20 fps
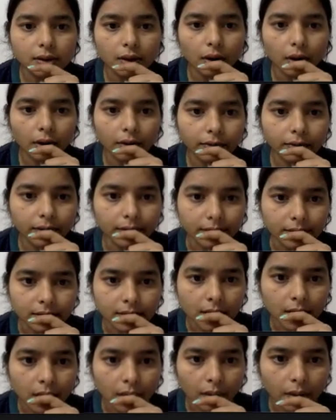So this
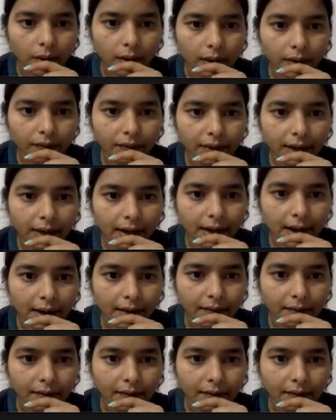is of this.